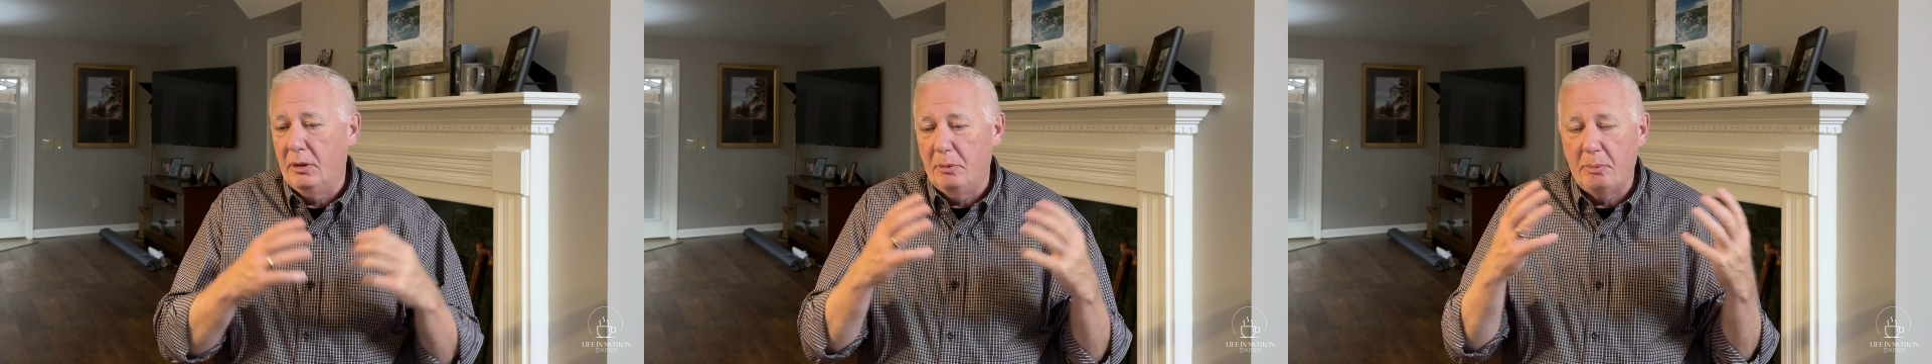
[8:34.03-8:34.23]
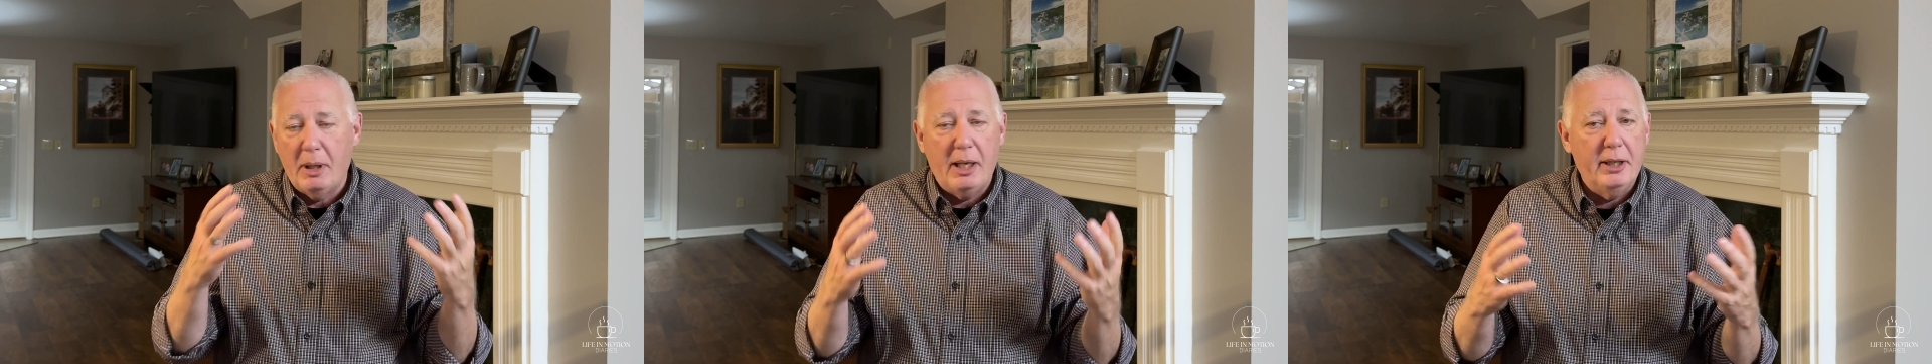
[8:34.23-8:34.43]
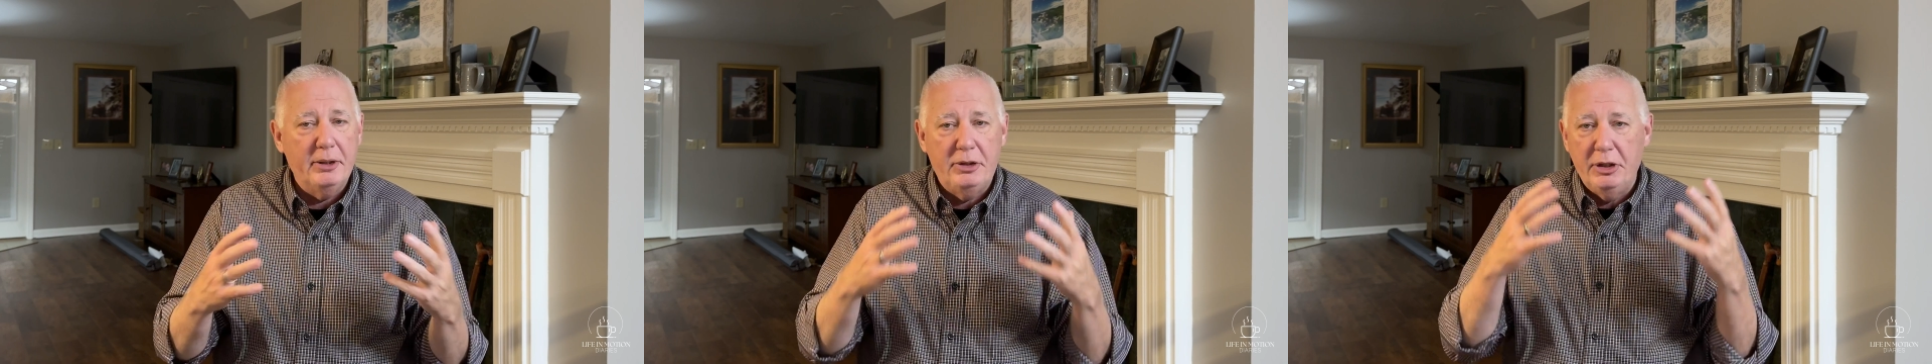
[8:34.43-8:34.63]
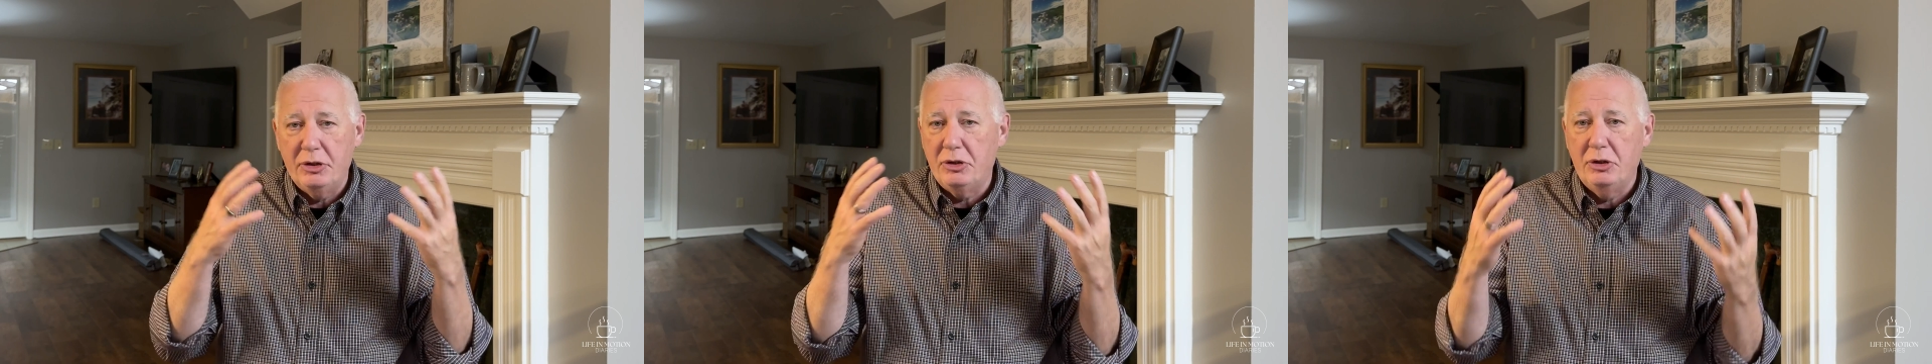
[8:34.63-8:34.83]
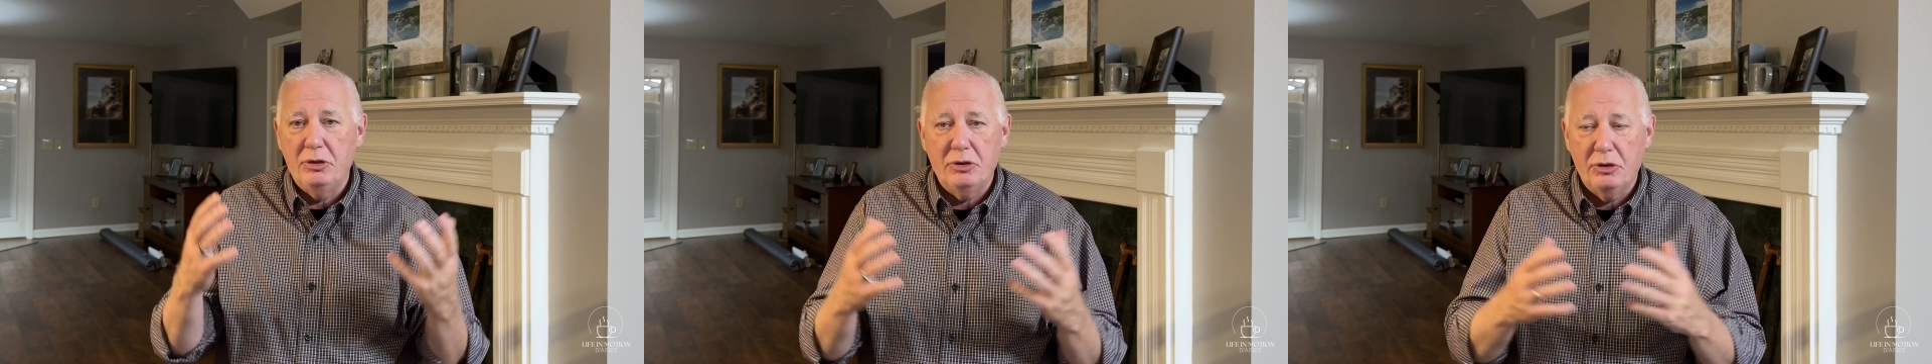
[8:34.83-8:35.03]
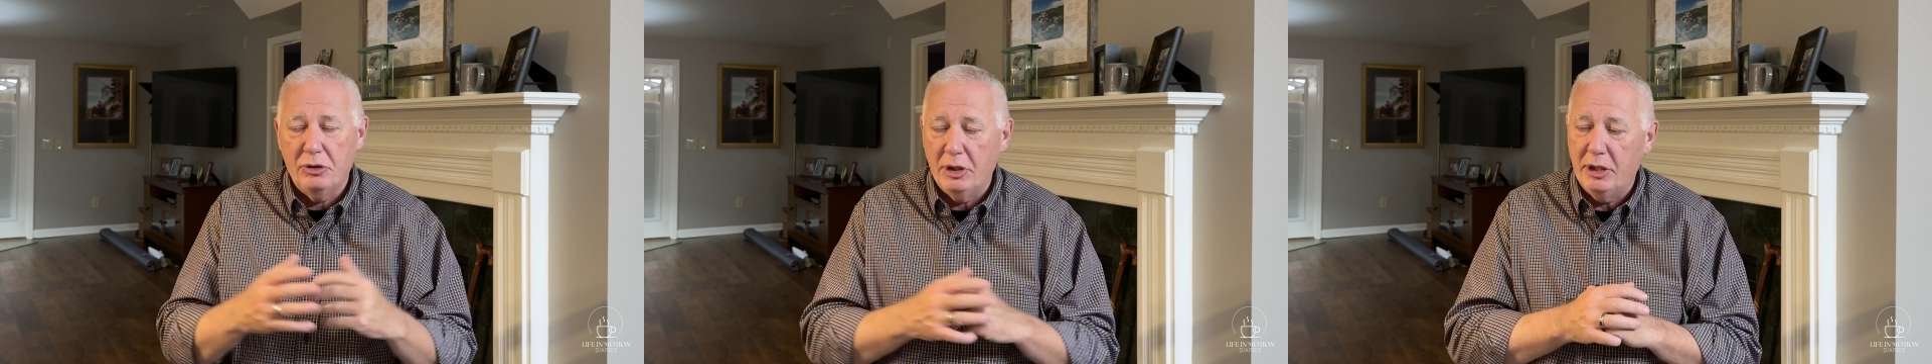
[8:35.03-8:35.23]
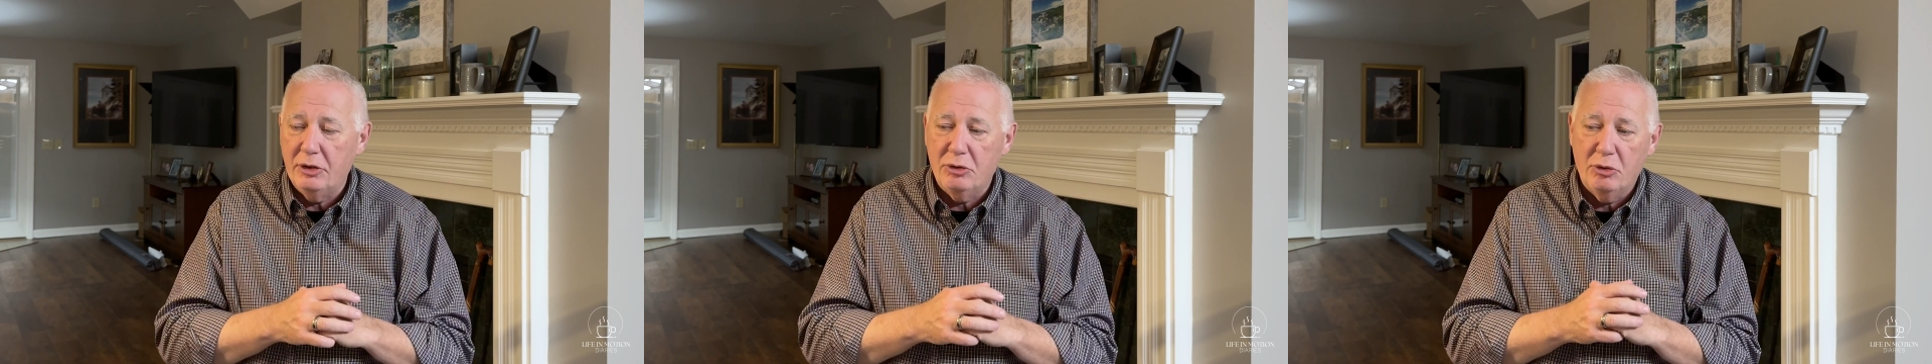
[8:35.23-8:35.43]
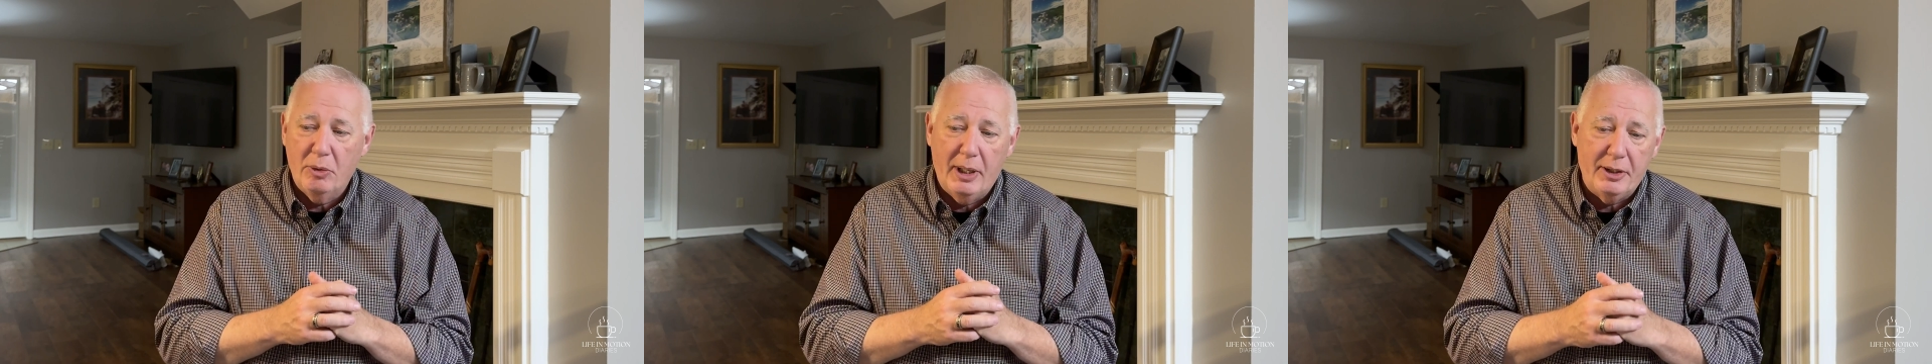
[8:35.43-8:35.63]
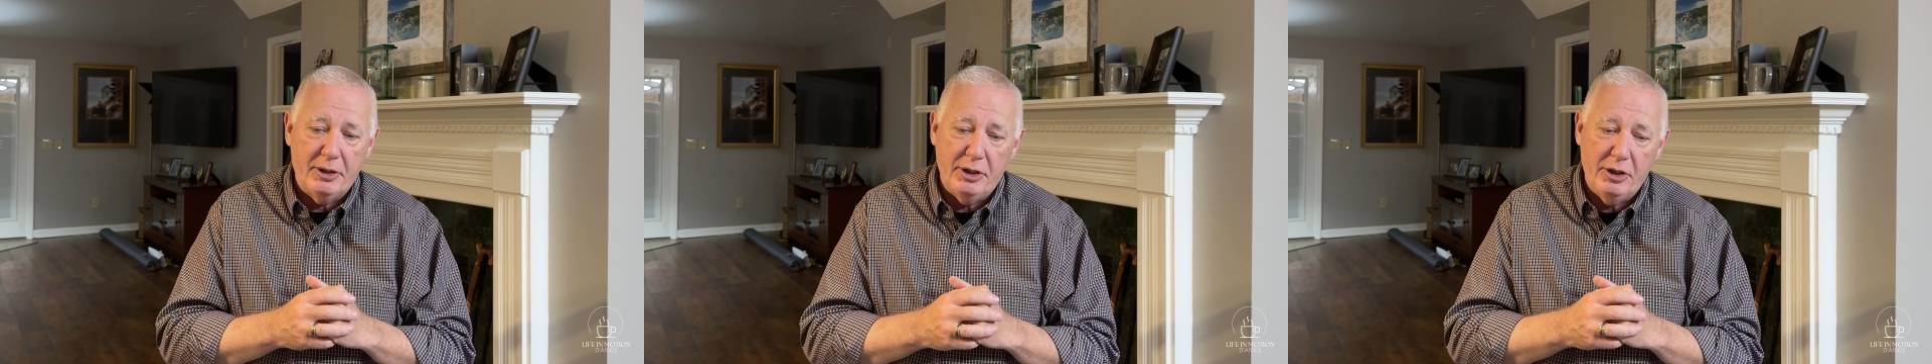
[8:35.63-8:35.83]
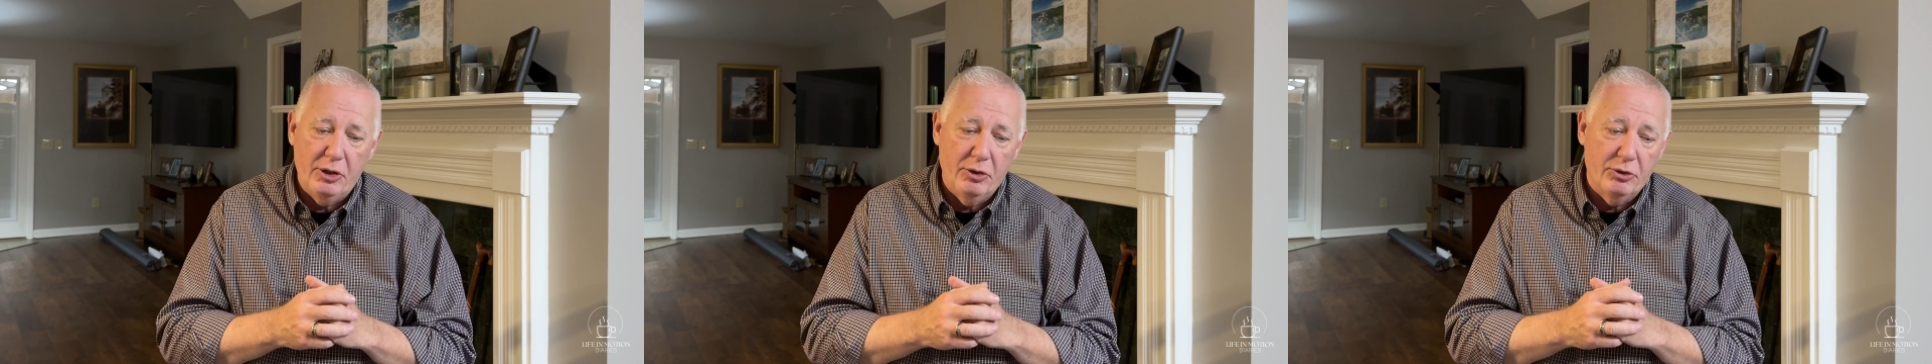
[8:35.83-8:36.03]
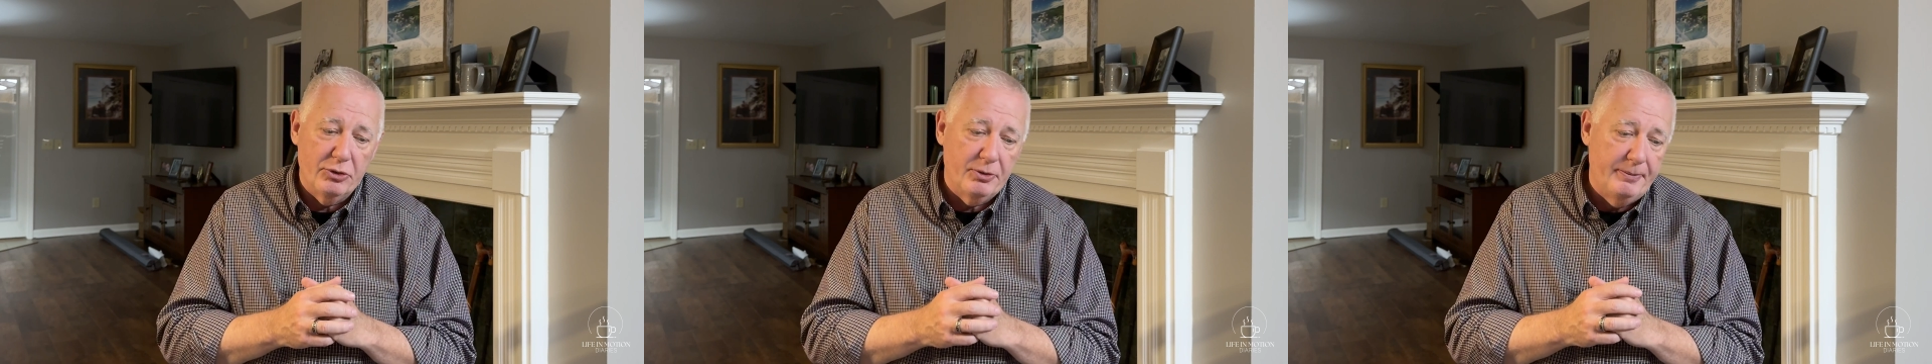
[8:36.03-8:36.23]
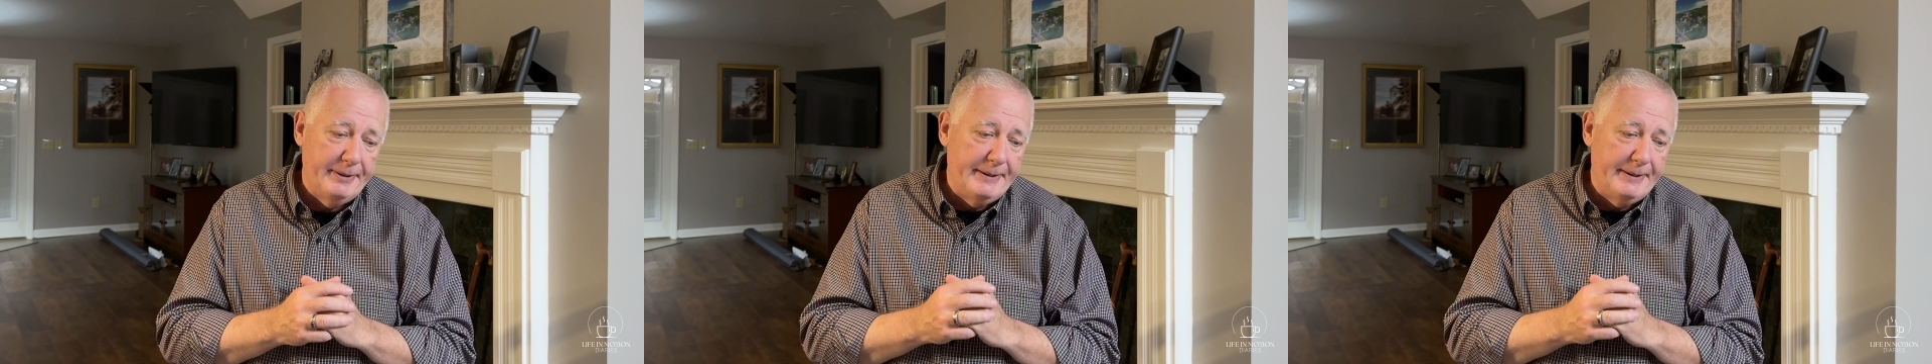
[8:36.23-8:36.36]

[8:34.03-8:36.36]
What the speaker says: politicians and things throughout the years.